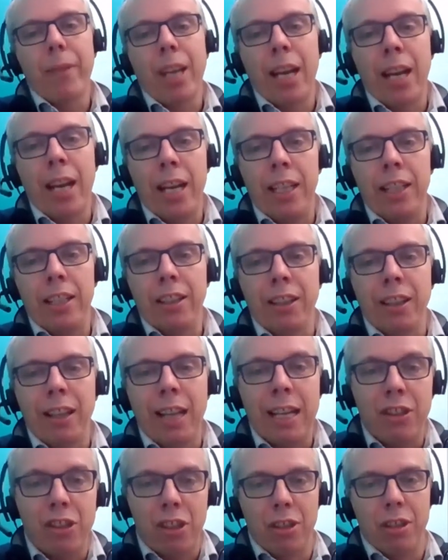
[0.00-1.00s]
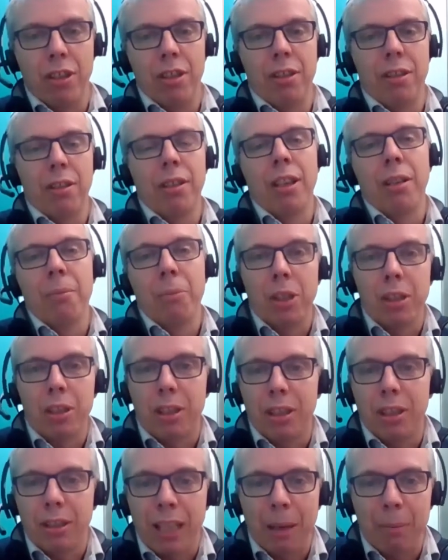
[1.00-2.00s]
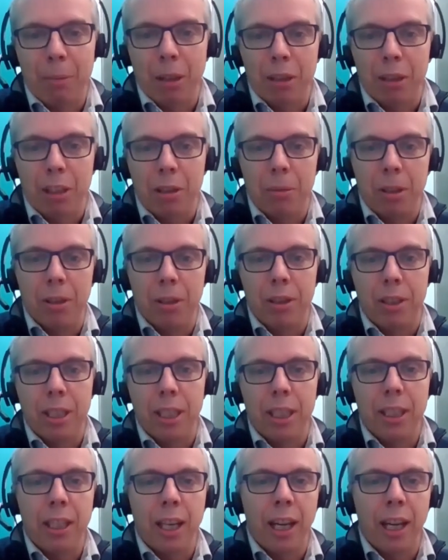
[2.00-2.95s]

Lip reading: a legend amongst the Tableau community.